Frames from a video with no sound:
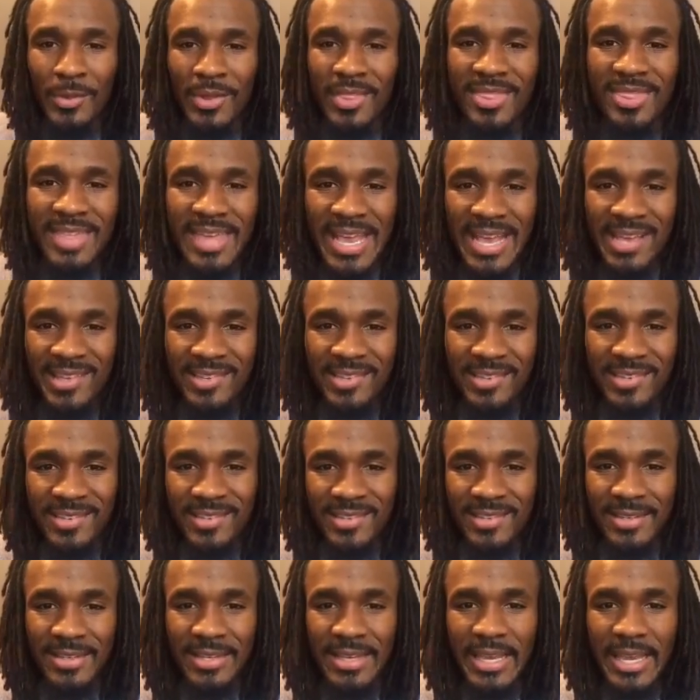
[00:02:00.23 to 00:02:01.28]
with
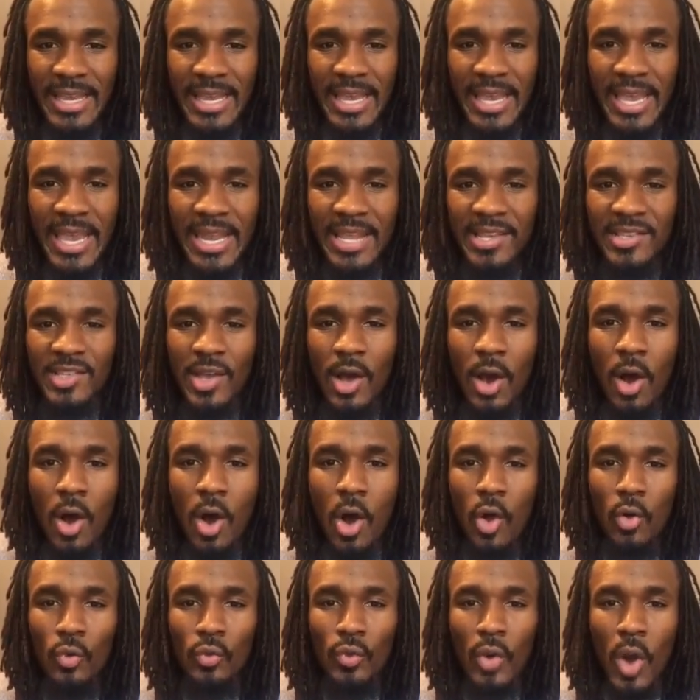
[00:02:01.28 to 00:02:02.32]
this. It is
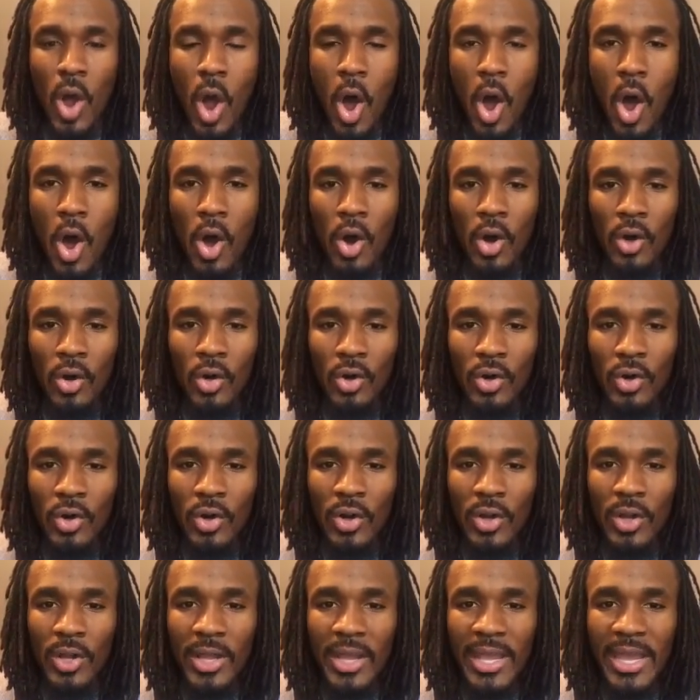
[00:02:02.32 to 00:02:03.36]
all wrong.
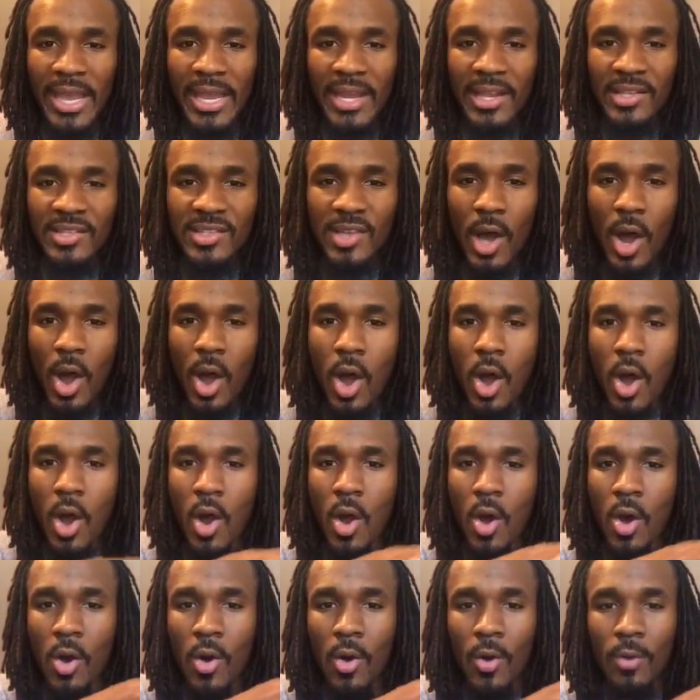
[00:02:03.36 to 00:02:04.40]
It is
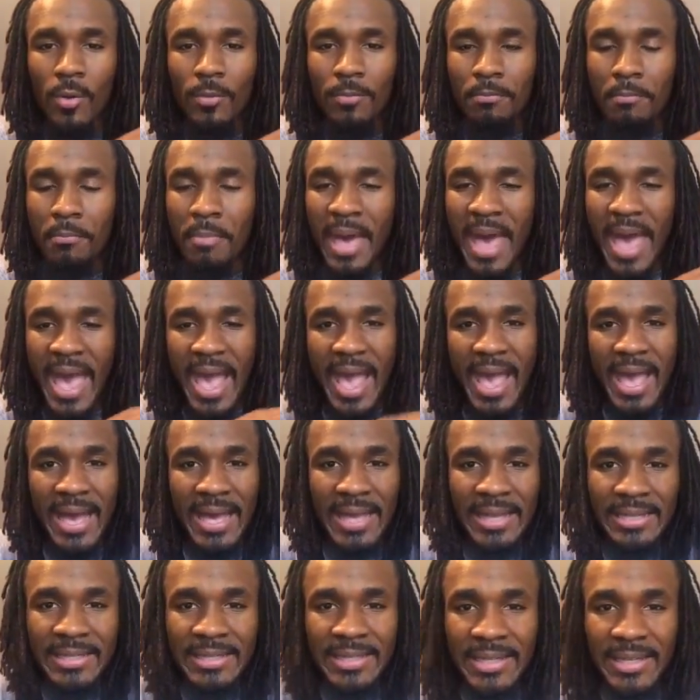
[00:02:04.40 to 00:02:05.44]
all
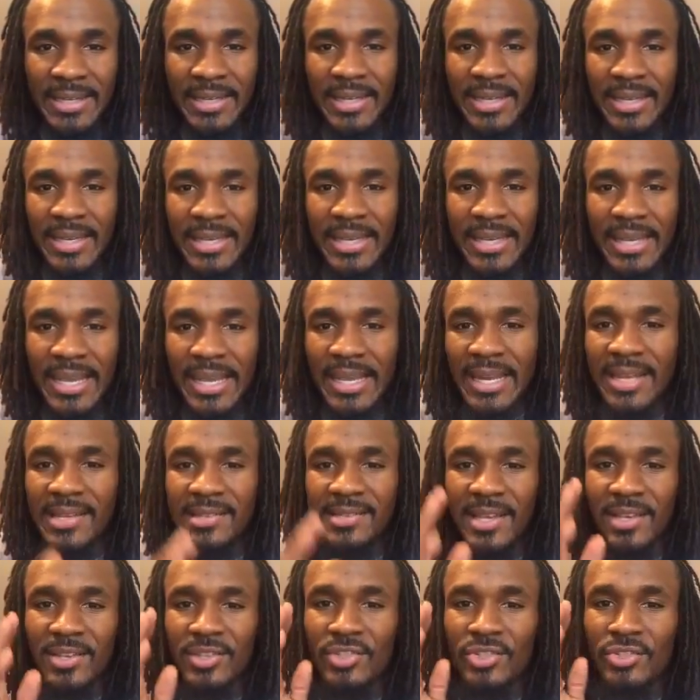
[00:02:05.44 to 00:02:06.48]
bad. It
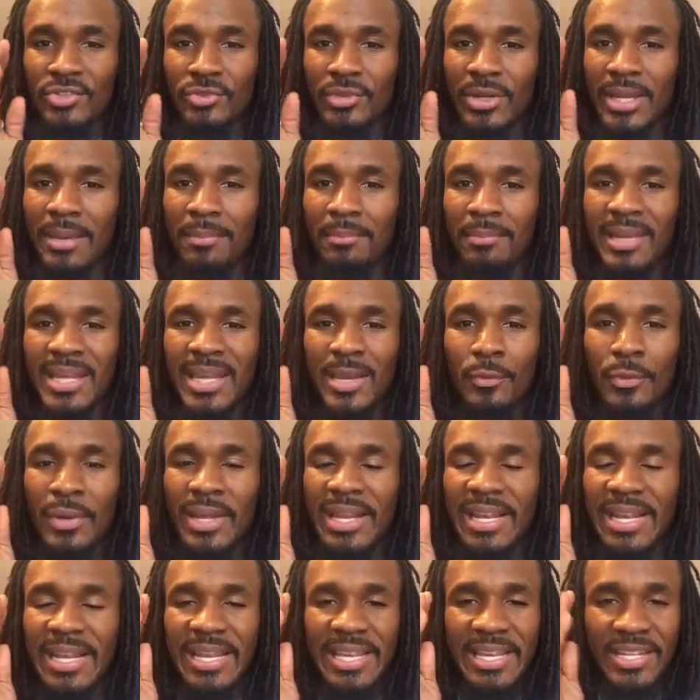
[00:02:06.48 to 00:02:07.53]
is extremely
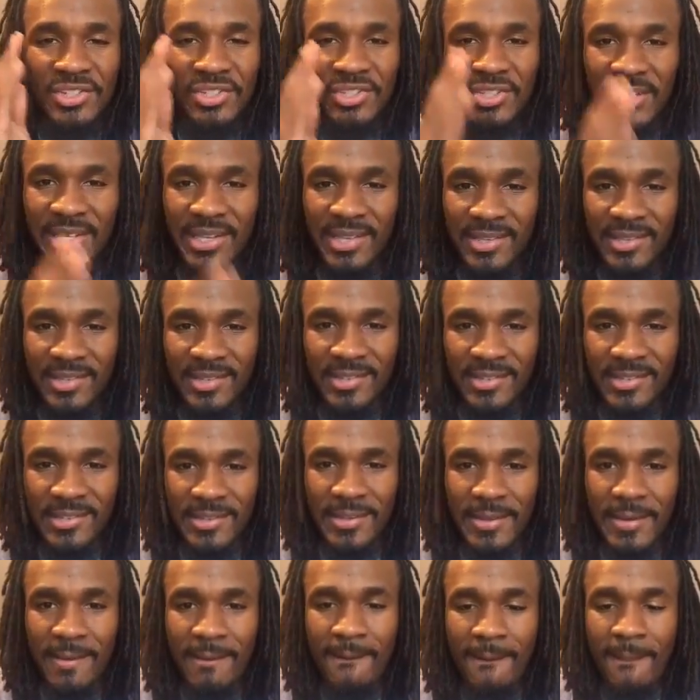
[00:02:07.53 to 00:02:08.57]
religious
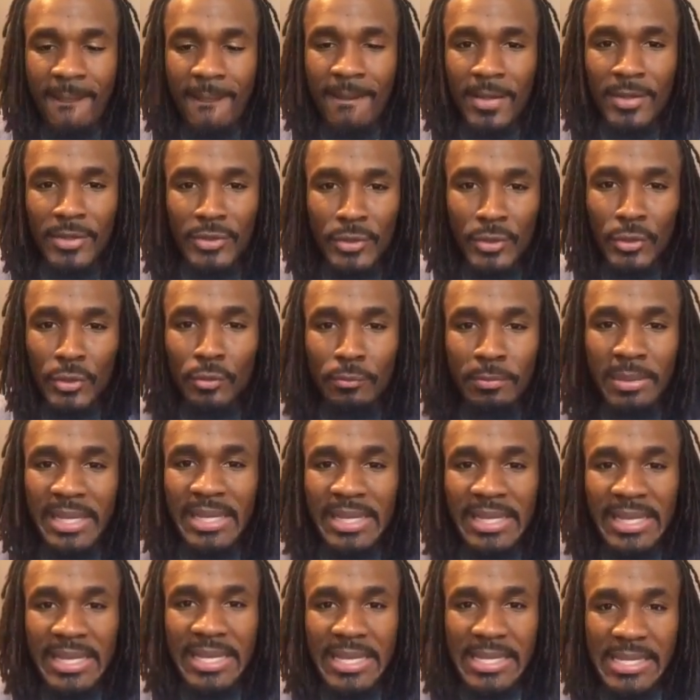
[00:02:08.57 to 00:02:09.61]
to
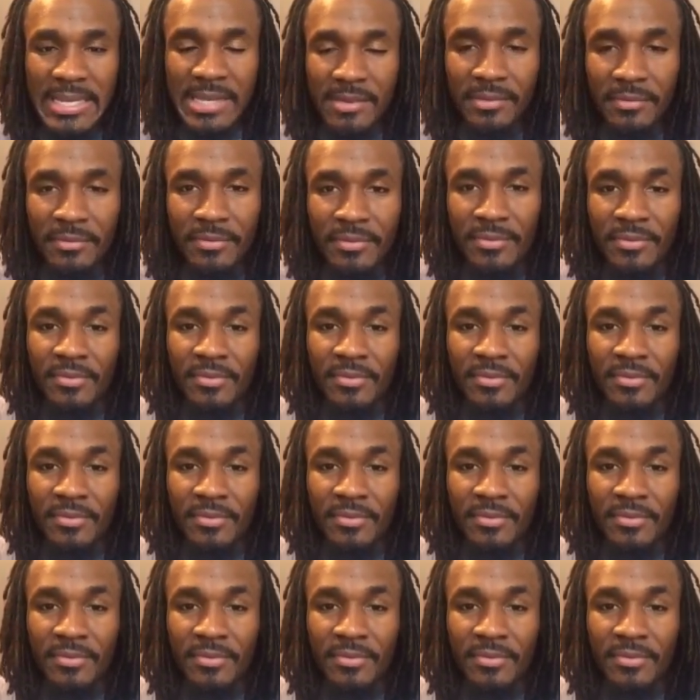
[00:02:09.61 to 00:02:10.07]
believe